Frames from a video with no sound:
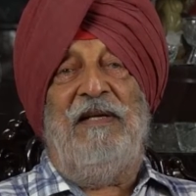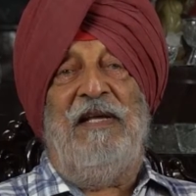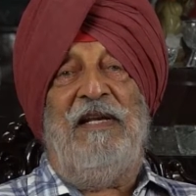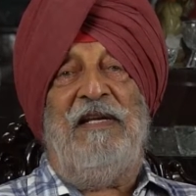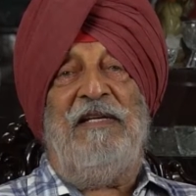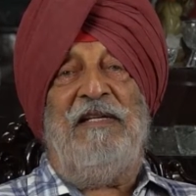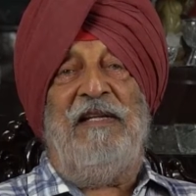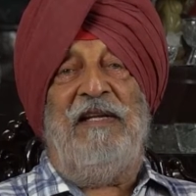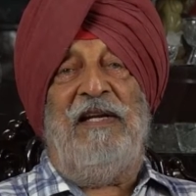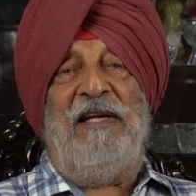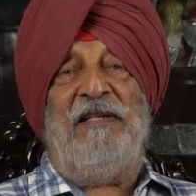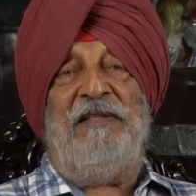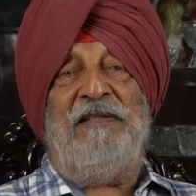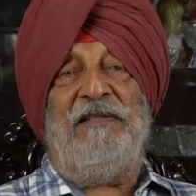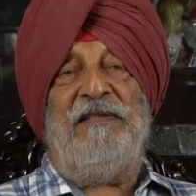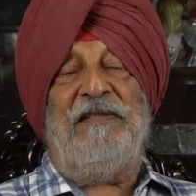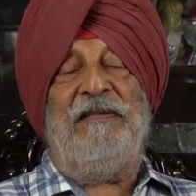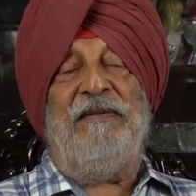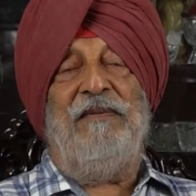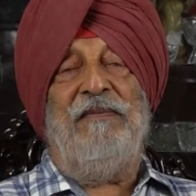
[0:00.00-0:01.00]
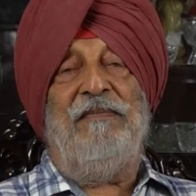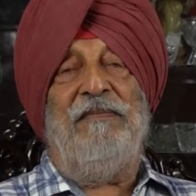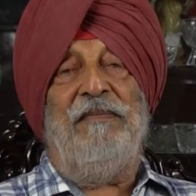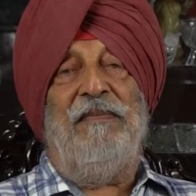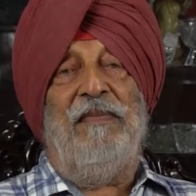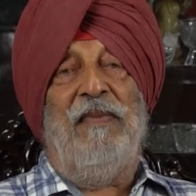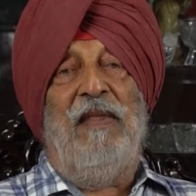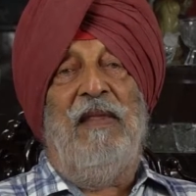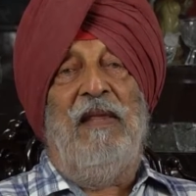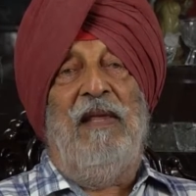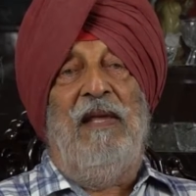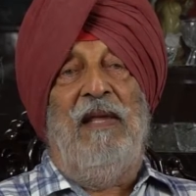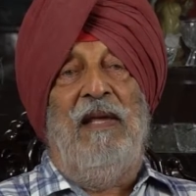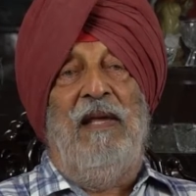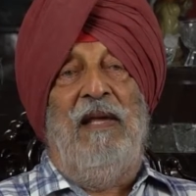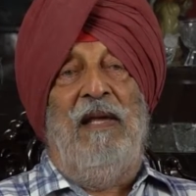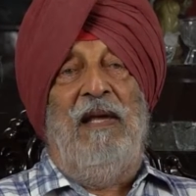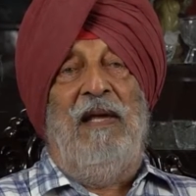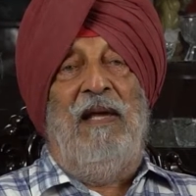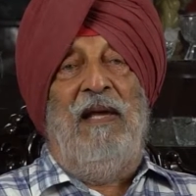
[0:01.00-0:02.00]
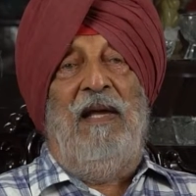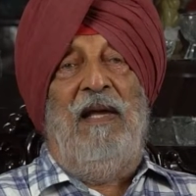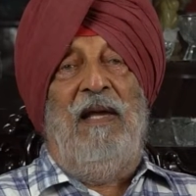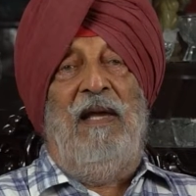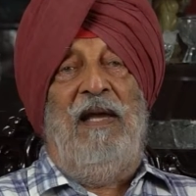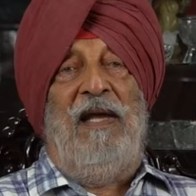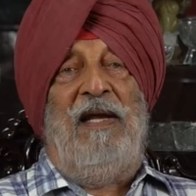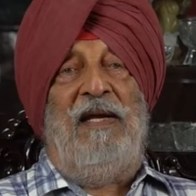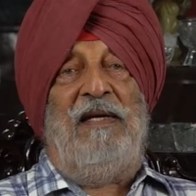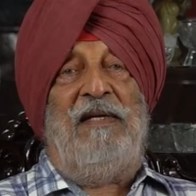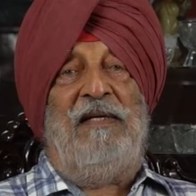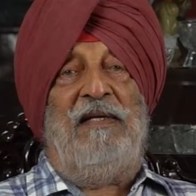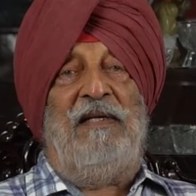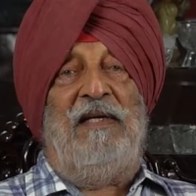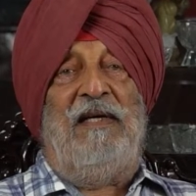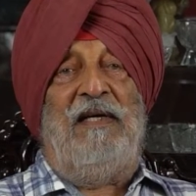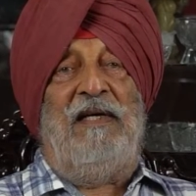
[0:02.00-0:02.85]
ingress. And